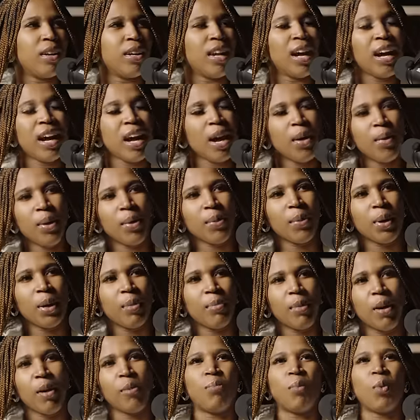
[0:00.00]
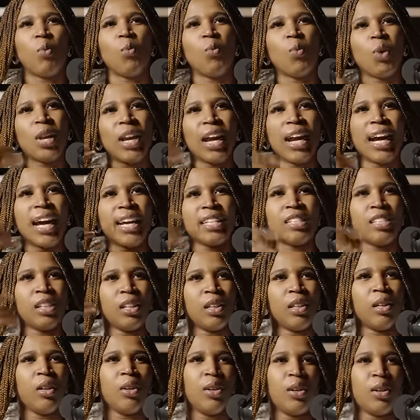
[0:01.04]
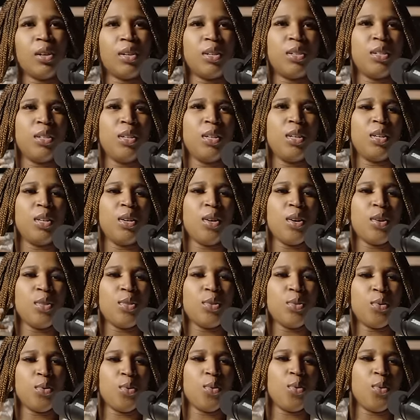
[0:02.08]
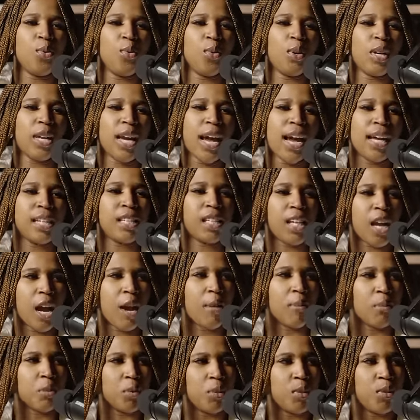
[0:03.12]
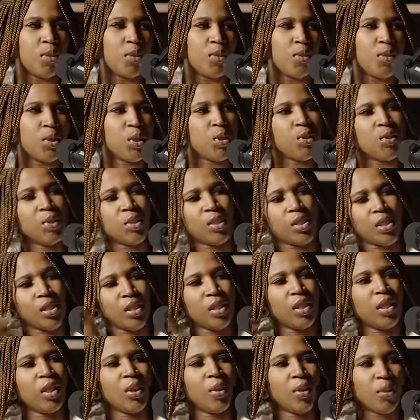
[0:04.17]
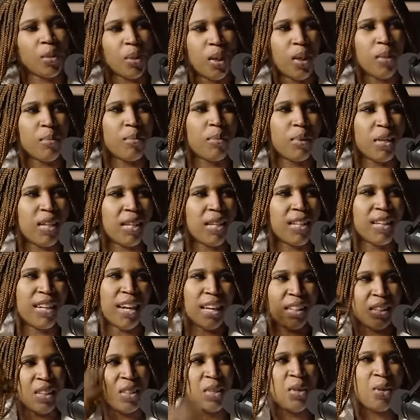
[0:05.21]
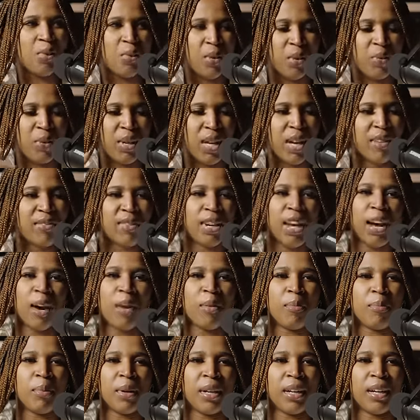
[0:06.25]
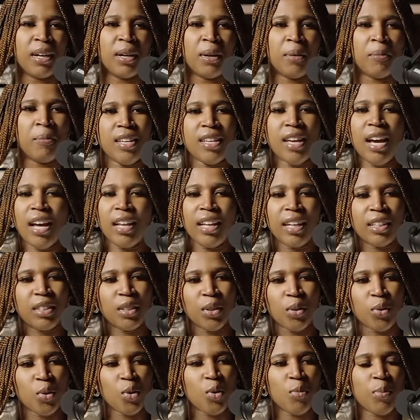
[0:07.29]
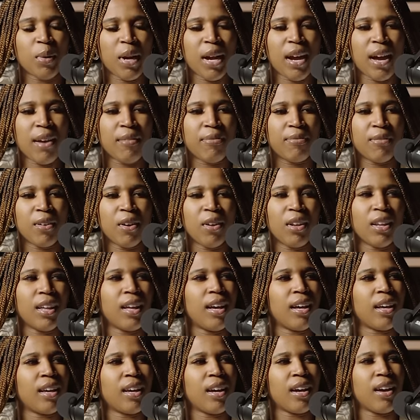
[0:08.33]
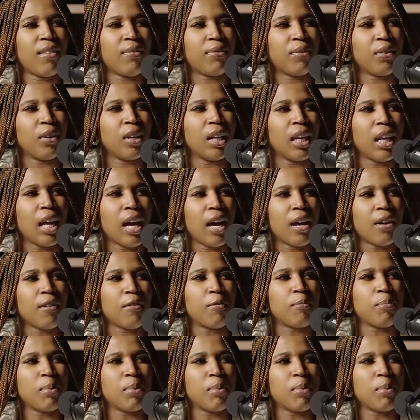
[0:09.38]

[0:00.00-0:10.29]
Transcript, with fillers: not how I went about, but what I had to learn through Kash Capital, which was the old company, not the new one we have now. But um, yeah, like the group, I, I, felt like for a lot of